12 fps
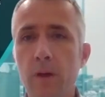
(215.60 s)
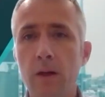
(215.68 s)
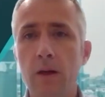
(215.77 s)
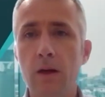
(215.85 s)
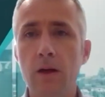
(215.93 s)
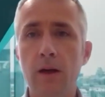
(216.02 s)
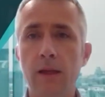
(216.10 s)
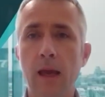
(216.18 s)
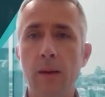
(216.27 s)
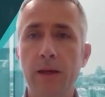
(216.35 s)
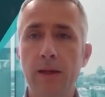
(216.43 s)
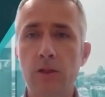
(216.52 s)
our
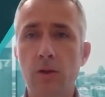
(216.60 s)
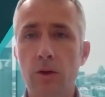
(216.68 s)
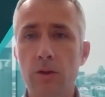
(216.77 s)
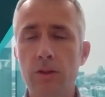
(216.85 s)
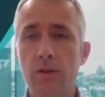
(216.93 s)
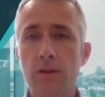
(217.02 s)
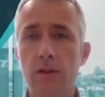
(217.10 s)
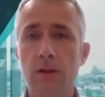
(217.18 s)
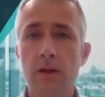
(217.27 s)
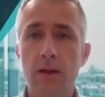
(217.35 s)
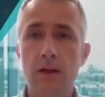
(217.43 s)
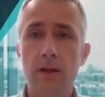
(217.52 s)
capex costs
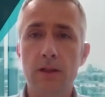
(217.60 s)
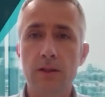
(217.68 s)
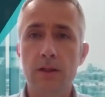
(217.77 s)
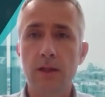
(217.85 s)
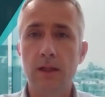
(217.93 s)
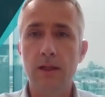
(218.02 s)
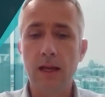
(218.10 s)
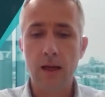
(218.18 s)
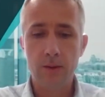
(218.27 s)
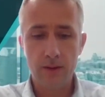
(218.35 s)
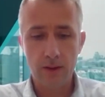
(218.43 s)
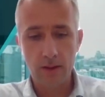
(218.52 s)
are sitting
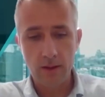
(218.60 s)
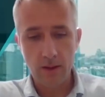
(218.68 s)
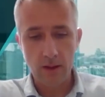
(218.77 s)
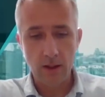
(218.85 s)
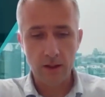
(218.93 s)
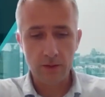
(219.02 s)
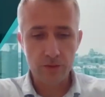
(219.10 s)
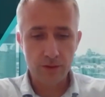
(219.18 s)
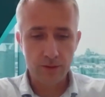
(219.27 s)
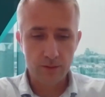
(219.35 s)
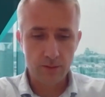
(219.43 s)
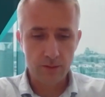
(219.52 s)
now at
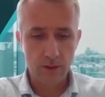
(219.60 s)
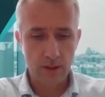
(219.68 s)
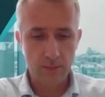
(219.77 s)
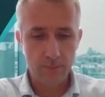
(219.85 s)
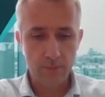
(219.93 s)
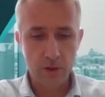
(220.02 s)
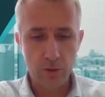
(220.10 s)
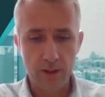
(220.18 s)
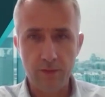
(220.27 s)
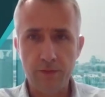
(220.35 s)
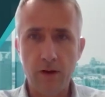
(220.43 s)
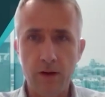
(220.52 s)

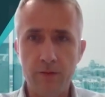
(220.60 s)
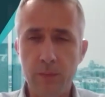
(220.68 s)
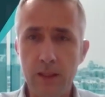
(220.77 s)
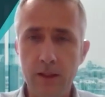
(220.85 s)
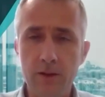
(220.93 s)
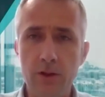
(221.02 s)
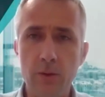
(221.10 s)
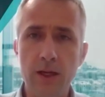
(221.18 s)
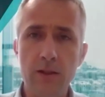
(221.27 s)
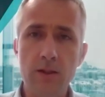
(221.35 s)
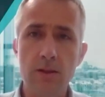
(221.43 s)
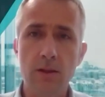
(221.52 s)
125 million
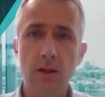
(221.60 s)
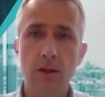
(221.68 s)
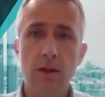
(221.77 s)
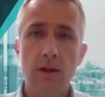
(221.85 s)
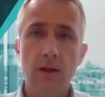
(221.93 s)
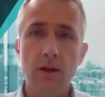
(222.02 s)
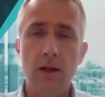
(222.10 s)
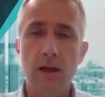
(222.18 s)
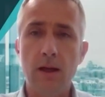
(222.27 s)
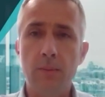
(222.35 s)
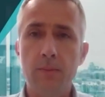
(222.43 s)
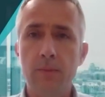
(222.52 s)
US,
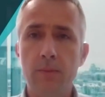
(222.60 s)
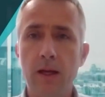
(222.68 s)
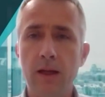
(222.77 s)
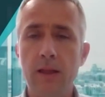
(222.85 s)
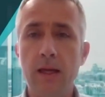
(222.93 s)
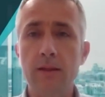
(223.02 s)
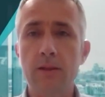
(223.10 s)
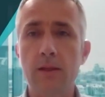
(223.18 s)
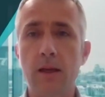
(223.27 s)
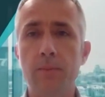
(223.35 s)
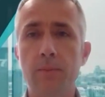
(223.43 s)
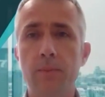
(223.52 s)
and that's
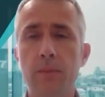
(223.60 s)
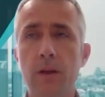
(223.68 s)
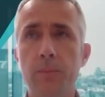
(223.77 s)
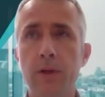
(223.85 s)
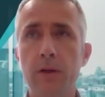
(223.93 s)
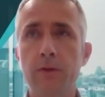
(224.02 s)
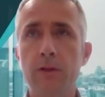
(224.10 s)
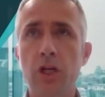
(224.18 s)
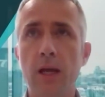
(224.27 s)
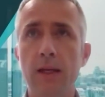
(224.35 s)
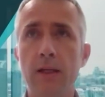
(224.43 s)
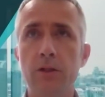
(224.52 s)
a bit of a
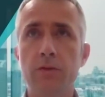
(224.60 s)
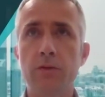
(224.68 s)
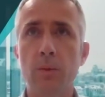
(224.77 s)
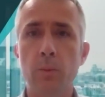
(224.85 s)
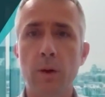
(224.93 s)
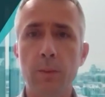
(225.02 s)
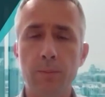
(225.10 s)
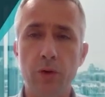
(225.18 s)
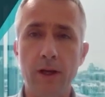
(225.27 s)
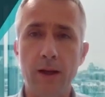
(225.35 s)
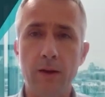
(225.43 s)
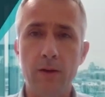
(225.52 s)
change from when we
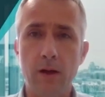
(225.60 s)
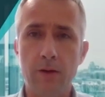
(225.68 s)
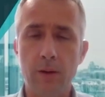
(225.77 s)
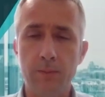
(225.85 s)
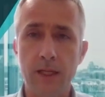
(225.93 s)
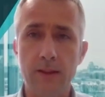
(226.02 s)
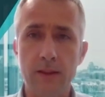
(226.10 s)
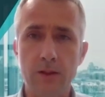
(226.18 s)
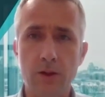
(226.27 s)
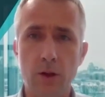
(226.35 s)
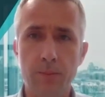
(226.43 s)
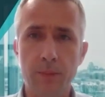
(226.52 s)
put out our updated
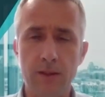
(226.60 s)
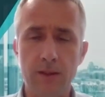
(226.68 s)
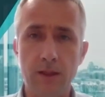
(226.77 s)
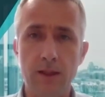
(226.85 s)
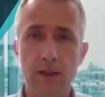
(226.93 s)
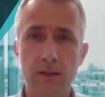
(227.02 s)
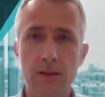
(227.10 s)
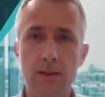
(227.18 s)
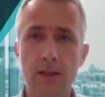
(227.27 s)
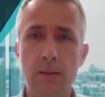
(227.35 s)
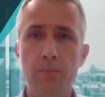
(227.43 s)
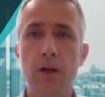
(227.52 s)
scoping study in
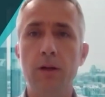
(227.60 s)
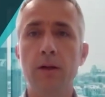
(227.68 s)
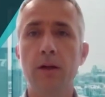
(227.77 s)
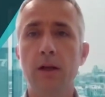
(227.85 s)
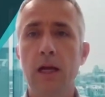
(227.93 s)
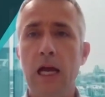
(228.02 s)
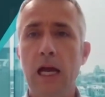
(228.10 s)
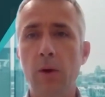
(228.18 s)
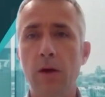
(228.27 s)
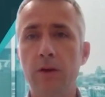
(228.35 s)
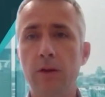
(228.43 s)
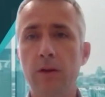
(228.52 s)
December.
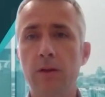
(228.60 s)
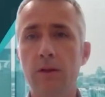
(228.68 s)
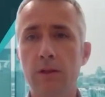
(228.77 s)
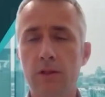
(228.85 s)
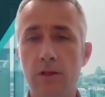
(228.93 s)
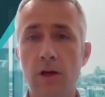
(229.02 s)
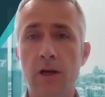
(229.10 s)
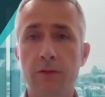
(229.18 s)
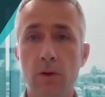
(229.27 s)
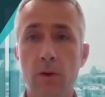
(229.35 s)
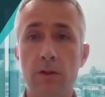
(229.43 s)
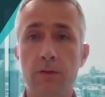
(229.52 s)
However, the design
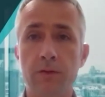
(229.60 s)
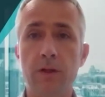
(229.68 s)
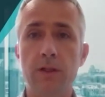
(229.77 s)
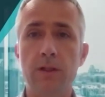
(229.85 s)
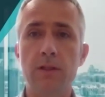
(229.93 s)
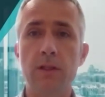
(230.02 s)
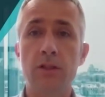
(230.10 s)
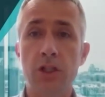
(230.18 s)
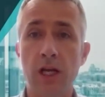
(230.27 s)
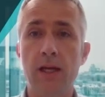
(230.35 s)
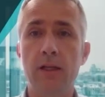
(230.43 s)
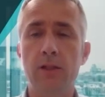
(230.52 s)
philosophy has
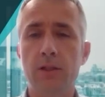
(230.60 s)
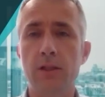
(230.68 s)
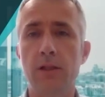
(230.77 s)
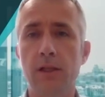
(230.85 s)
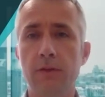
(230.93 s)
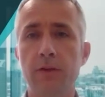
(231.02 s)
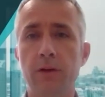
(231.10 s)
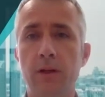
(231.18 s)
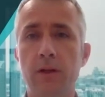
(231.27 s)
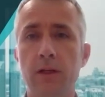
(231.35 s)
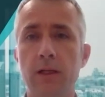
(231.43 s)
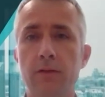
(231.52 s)
changed
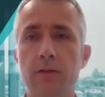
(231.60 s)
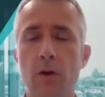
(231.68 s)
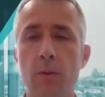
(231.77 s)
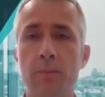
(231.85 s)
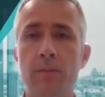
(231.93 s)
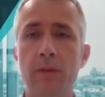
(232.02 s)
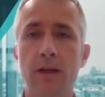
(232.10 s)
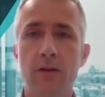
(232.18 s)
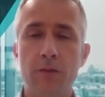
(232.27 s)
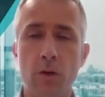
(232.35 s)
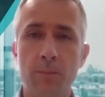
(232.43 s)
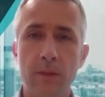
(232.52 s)
significantly from
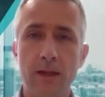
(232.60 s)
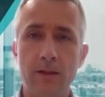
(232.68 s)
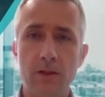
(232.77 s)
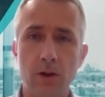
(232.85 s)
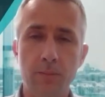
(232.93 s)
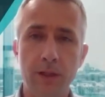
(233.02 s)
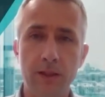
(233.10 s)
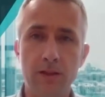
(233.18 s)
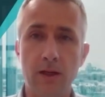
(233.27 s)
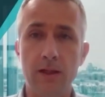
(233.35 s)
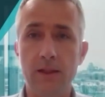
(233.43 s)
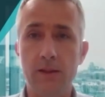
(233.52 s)
that scoping
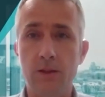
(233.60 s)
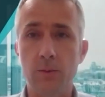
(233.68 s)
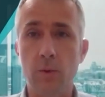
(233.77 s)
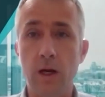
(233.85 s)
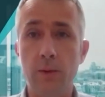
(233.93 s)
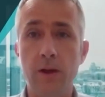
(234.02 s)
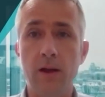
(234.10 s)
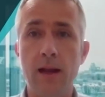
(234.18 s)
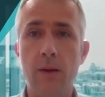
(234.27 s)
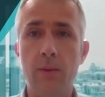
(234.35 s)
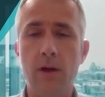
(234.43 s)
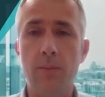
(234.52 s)
study to where we are
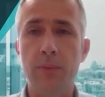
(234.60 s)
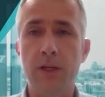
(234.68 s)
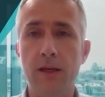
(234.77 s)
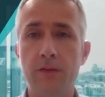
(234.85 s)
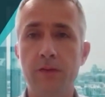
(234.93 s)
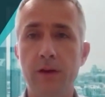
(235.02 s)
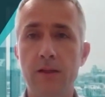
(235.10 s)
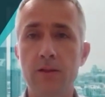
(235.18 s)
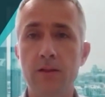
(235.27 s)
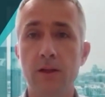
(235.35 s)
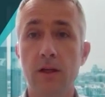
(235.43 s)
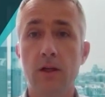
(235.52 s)
now with our
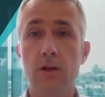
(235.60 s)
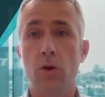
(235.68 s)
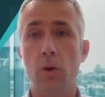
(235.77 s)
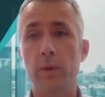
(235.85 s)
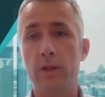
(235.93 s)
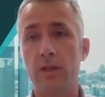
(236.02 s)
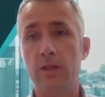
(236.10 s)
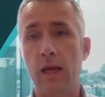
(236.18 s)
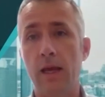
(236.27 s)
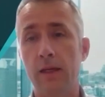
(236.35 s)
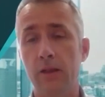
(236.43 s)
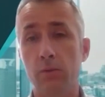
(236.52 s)
PFS,
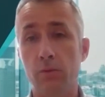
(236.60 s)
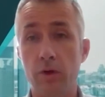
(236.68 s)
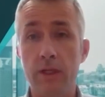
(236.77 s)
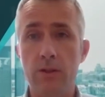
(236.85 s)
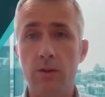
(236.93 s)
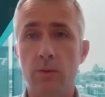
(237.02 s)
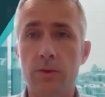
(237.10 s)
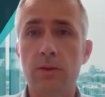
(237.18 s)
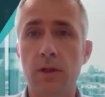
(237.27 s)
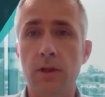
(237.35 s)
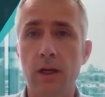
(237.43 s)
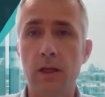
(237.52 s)
notwithstanding the
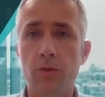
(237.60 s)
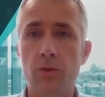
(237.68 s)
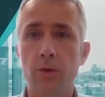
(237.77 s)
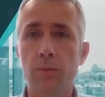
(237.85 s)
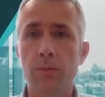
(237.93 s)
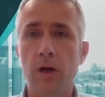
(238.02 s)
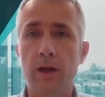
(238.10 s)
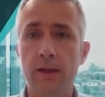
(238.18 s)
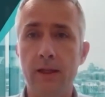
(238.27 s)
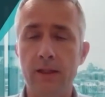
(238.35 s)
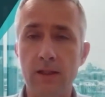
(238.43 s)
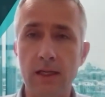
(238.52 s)
resource grew by in
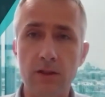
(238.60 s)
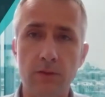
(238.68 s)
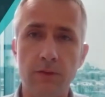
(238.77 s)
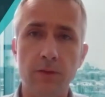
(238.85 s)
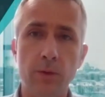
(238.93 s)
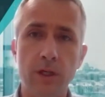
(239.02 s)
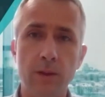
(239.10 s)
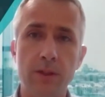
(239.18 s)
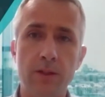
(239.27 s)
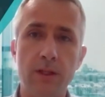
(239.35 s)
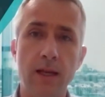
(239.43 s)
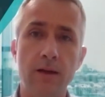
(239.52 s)
excess of
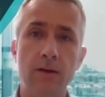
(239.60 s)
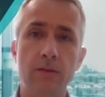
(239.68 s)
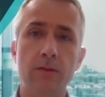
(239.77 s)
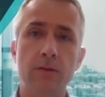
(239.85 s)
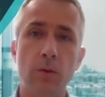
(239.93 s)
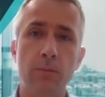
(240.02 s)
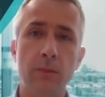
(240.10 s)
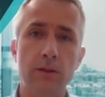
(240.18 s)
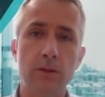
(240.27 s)
40% from that